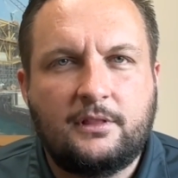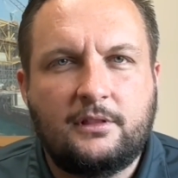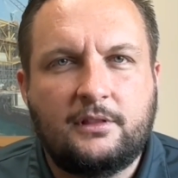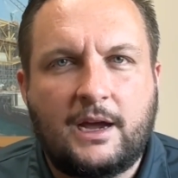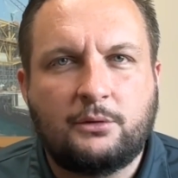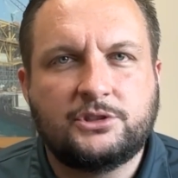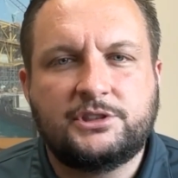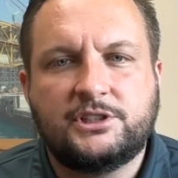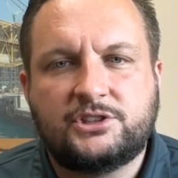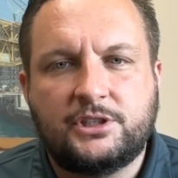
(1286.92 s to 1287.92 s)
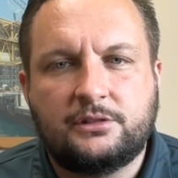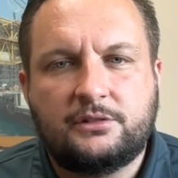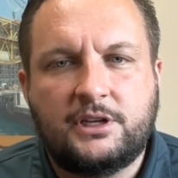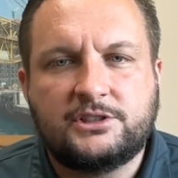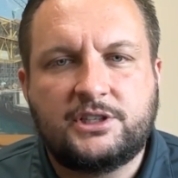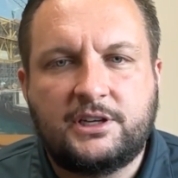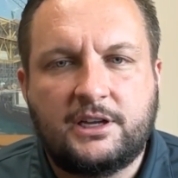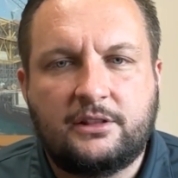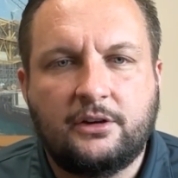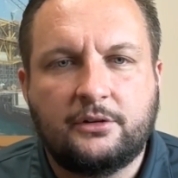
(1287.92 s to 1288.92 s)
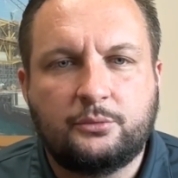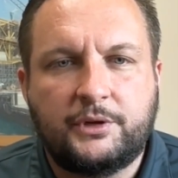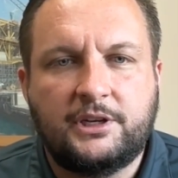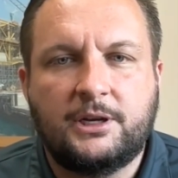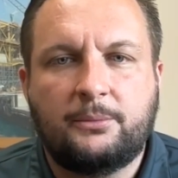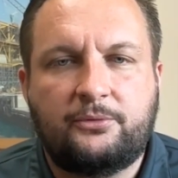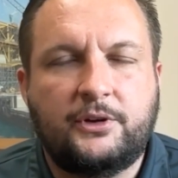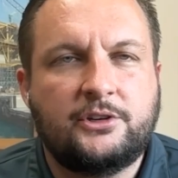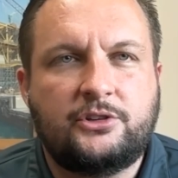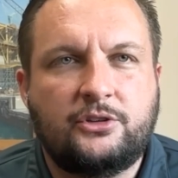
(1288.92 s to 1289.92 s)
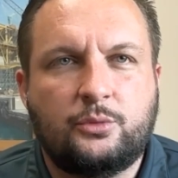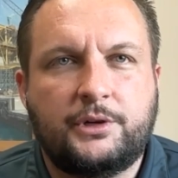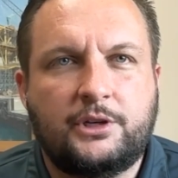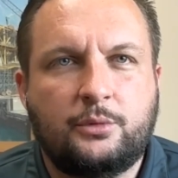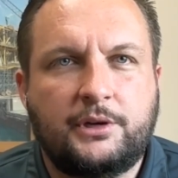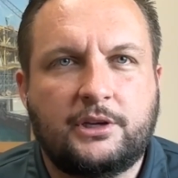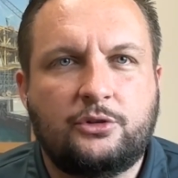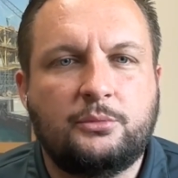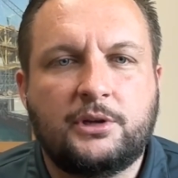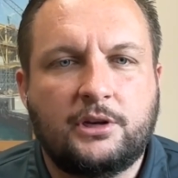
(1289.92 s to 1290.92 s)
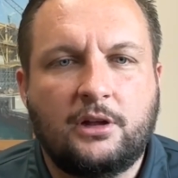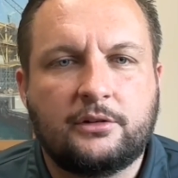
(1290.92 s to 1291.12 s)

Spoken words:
That was an instant hit there. And we ended up finishing 2020 at $2 million.